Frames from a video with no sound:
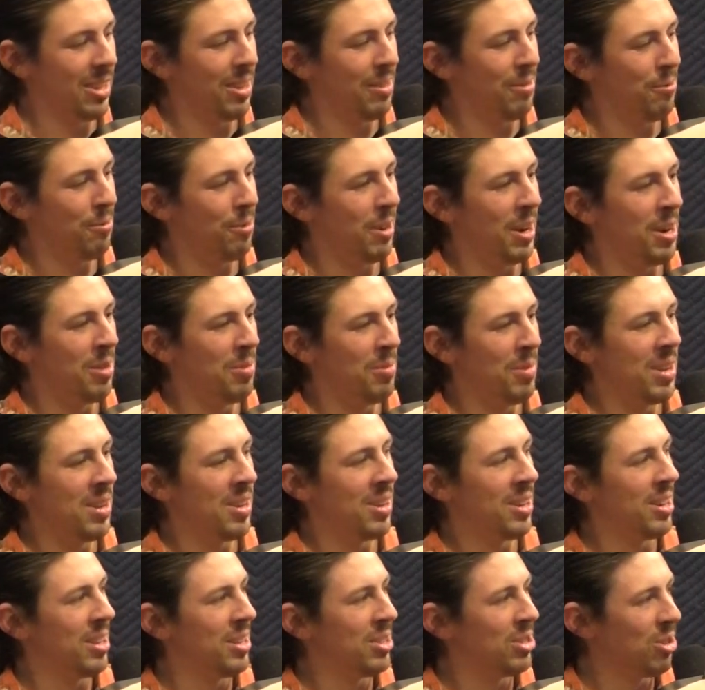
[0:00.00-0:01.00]
can find me
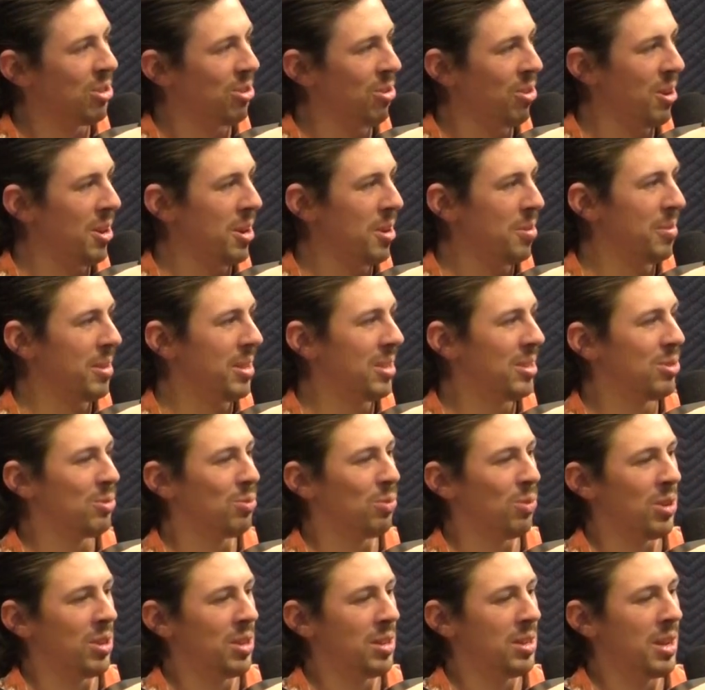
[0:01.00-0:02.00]
on Instagram. It's
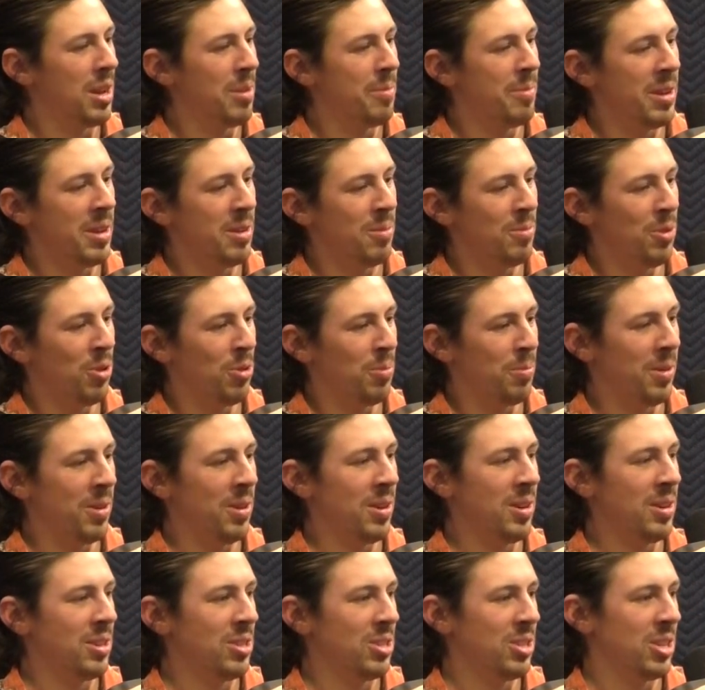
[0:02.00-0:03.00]
1MN
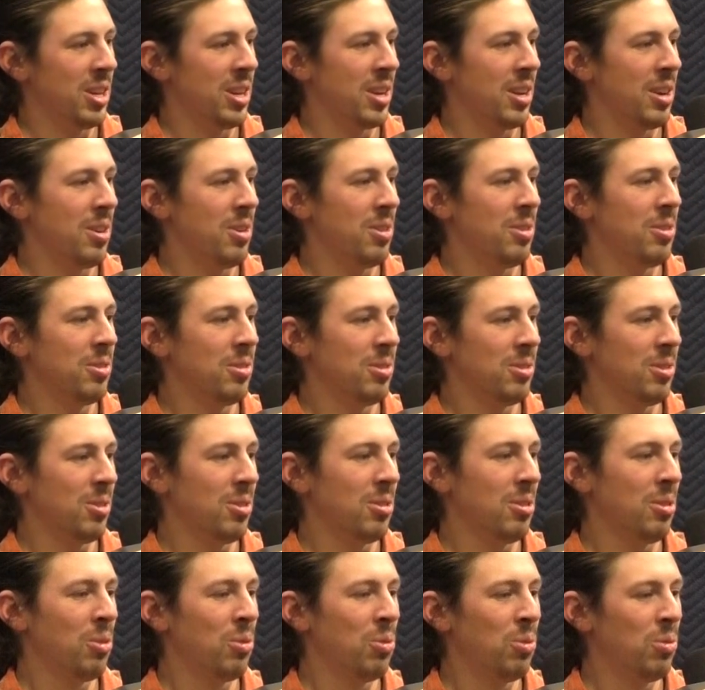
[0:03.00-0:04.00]
Mopar. Check out
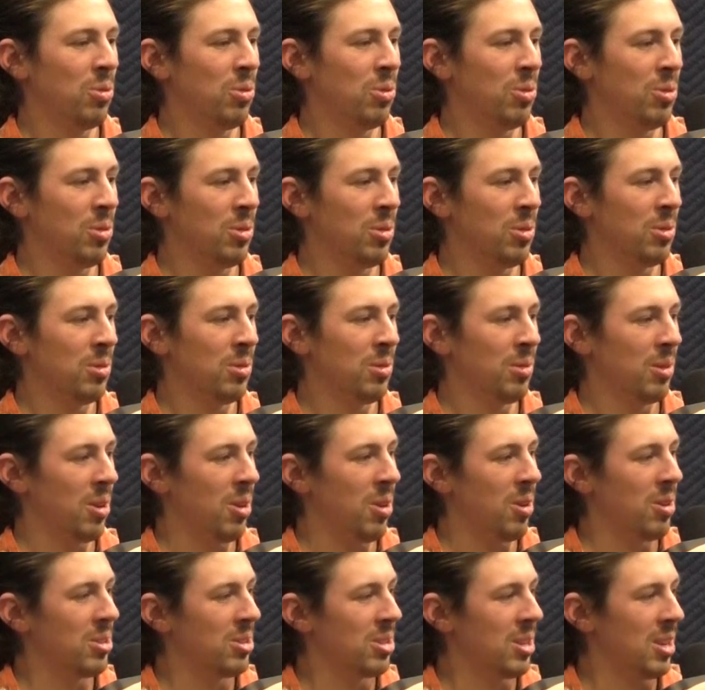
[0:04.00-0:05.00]
all the cool
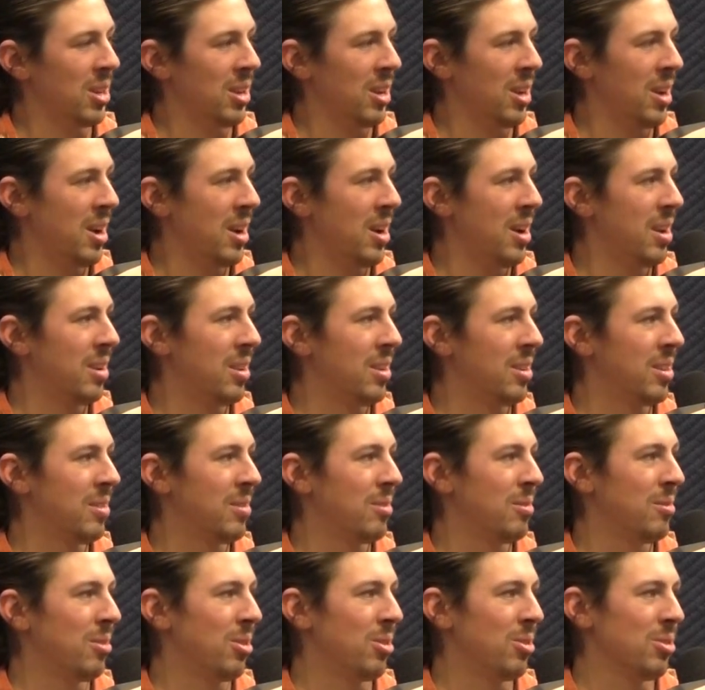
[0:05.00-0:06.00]
cars that I got,
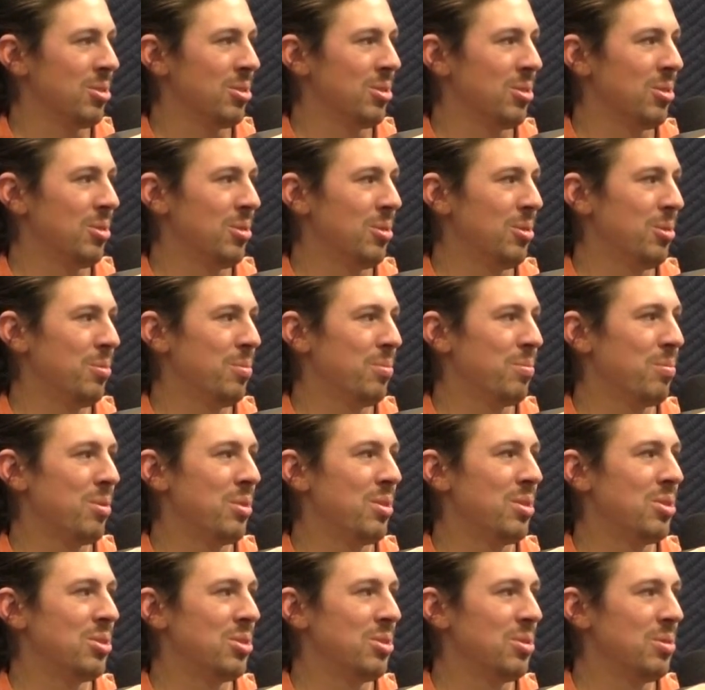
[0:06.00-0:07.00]
and also
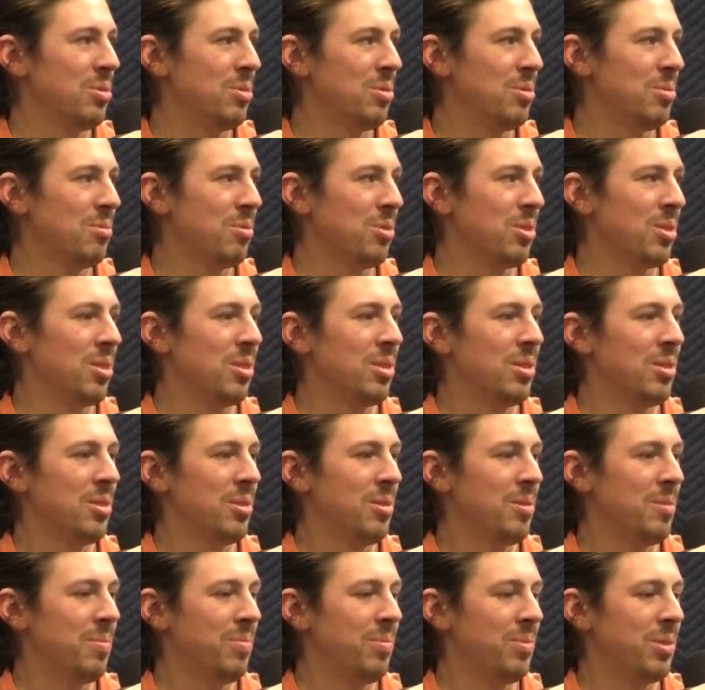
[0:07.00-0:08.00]
pretty soon we're
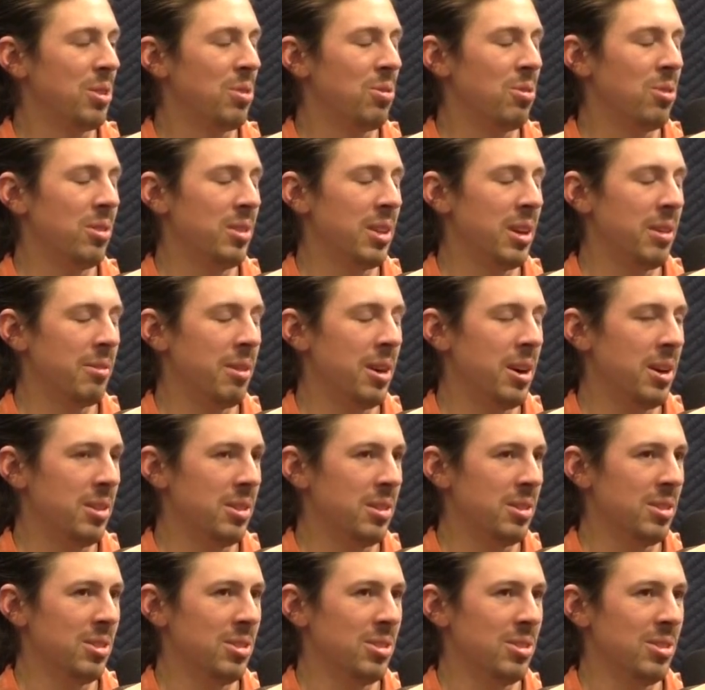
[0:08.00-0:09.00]
gonna go on that rally.